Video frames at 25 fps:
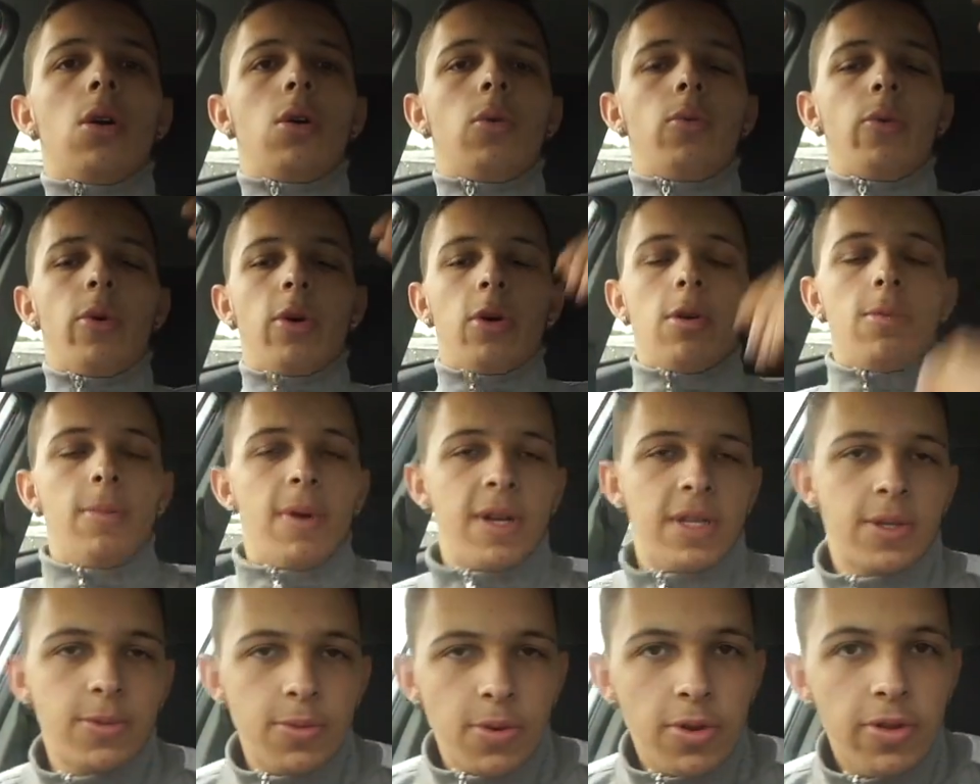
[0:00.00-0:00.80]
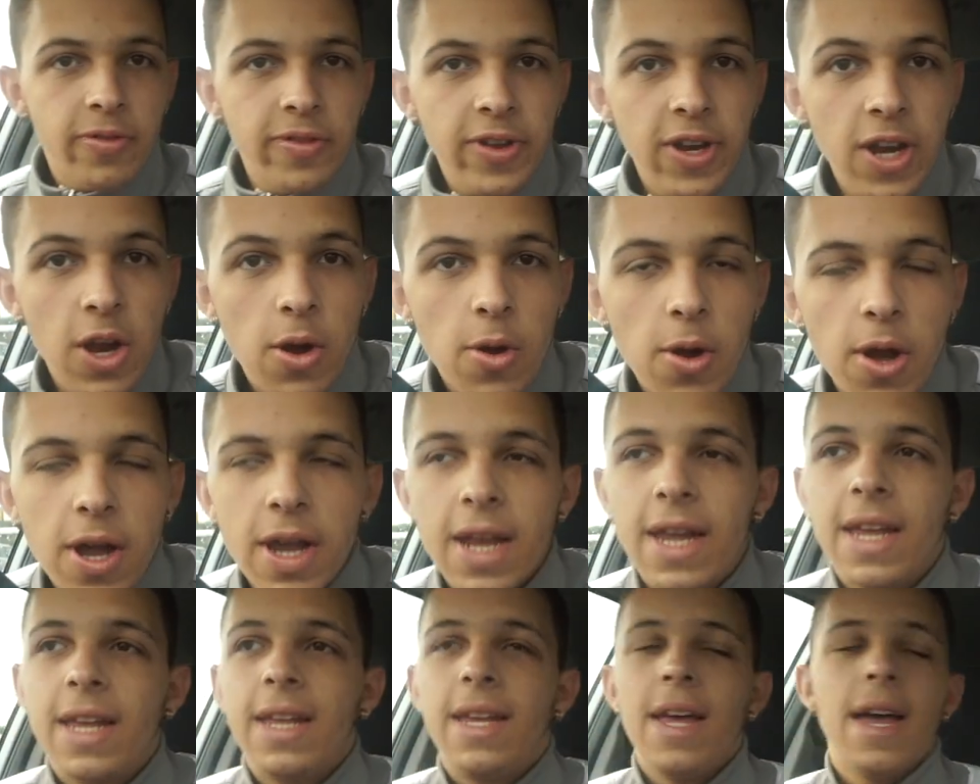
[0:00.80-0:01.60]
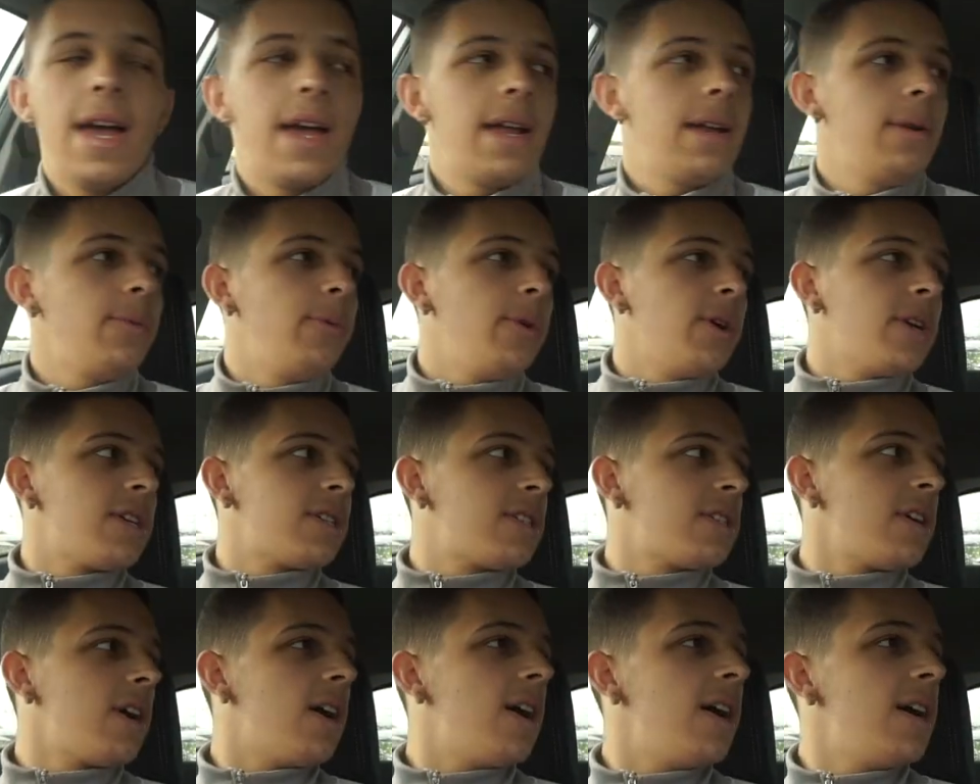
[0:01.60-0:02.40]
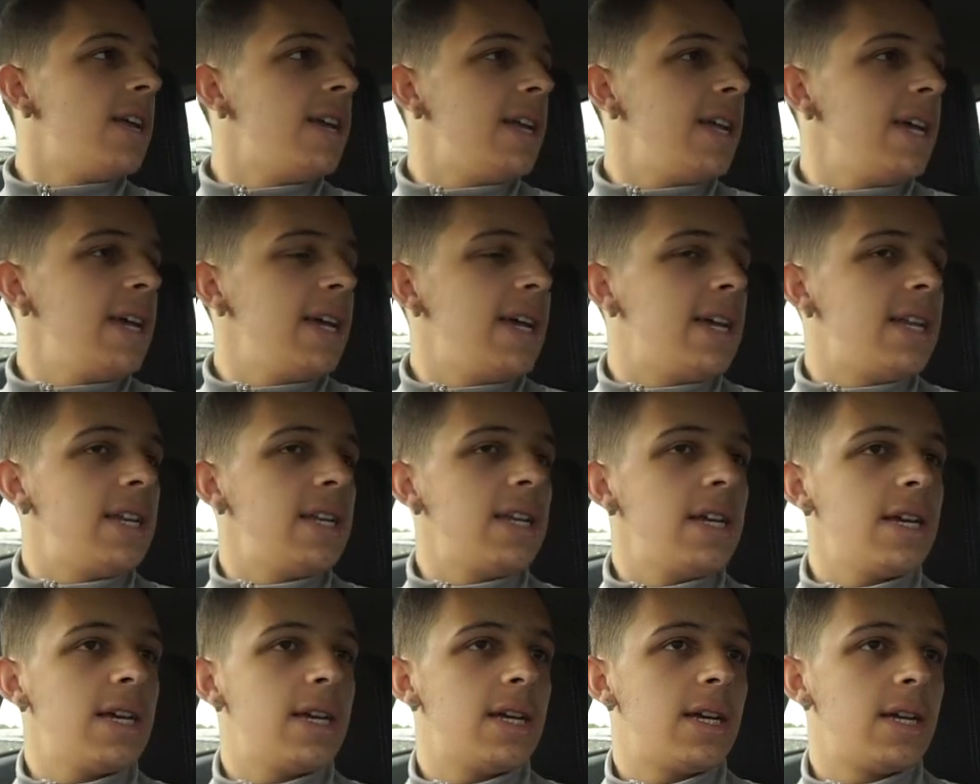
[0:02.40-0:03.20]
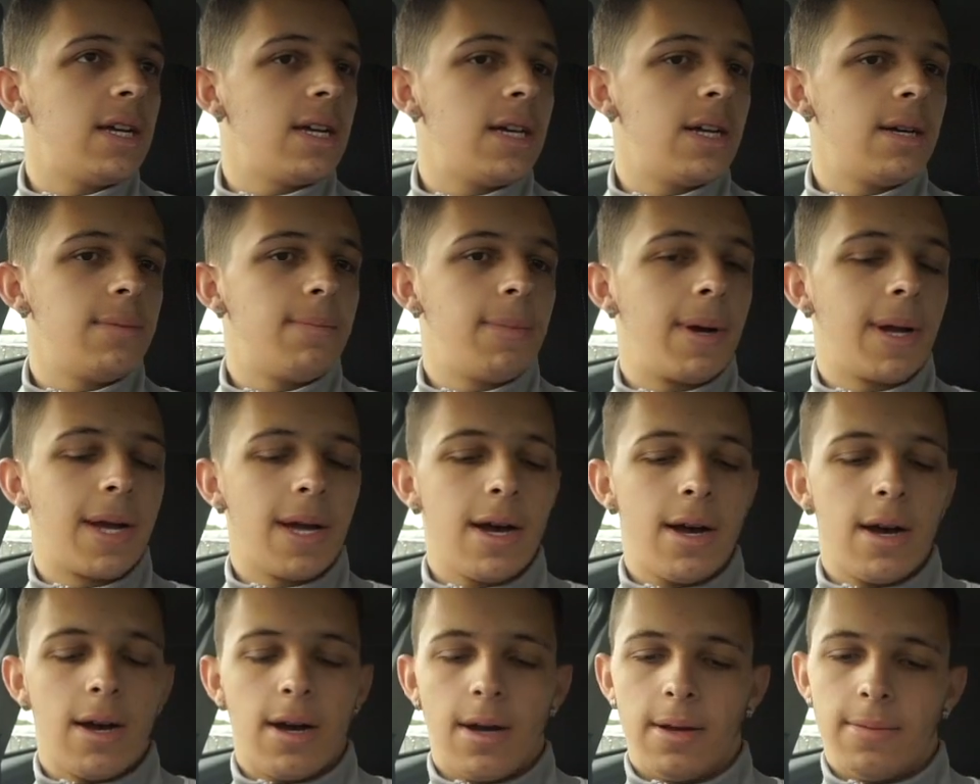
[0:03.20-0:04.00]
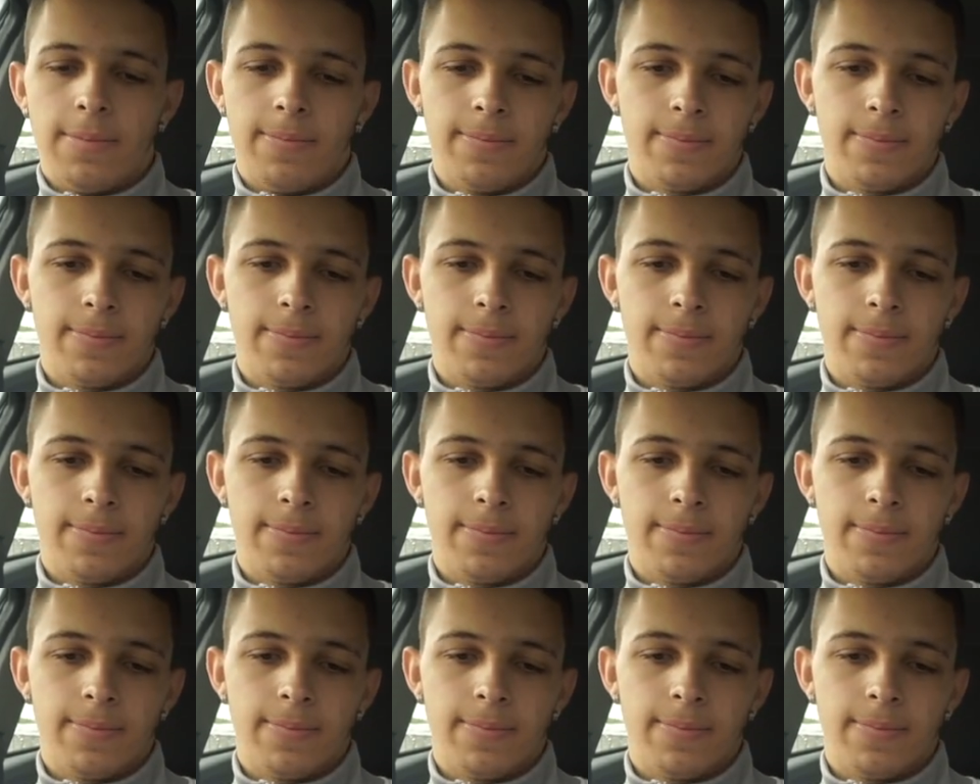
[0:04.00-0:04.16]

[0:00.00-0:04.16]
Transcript: Welcome back to another video. Again, we are starting in my car.